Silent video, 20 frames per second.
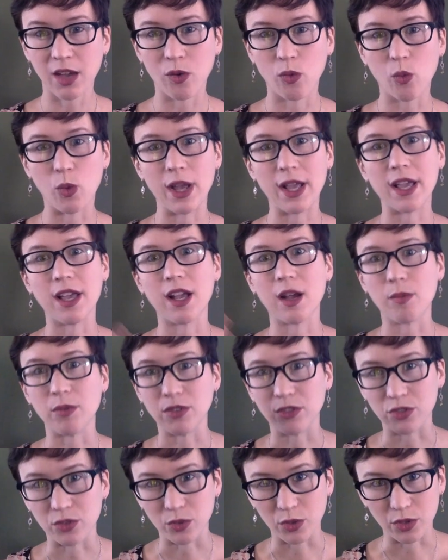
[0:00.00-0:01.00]
waking up
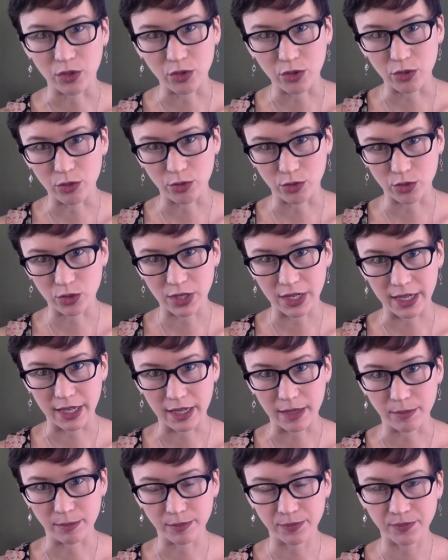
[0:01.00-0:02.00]
into a new
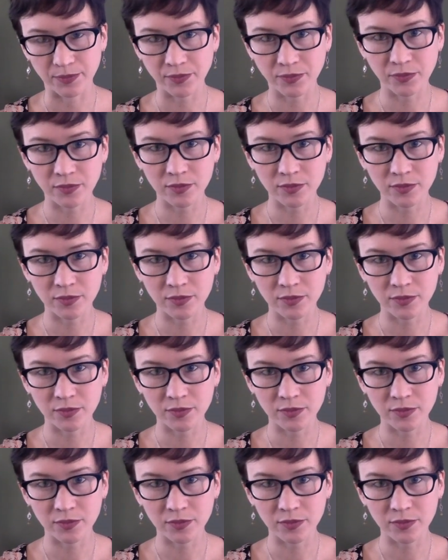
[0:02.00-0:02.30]
dream,